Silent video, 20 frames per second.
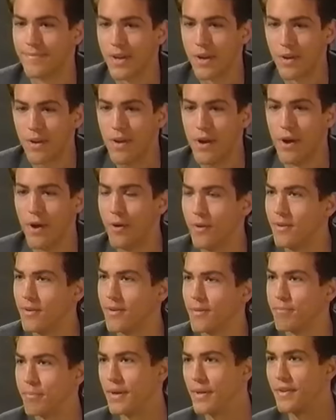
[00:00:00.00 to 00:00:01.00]
oh, you know,
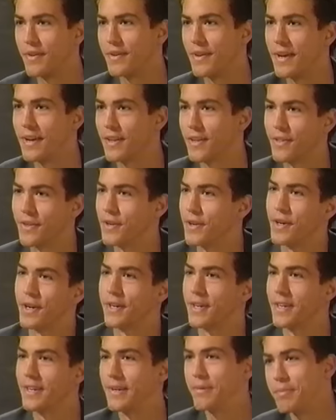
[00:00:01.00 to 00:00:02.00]
pin the tail on the
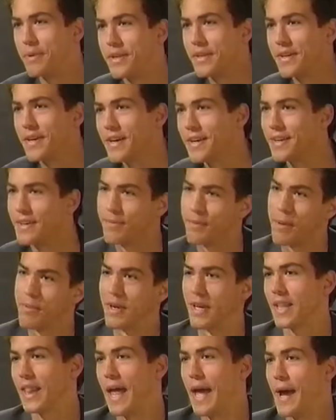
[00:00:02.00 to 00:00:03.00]
donkey, pinata,
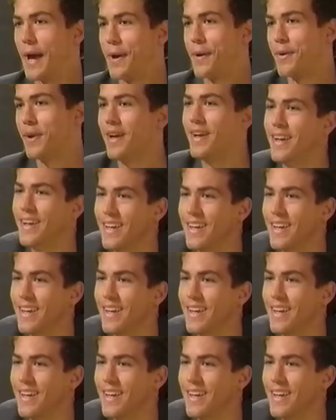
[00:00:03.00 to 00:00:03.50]
maybe a clown.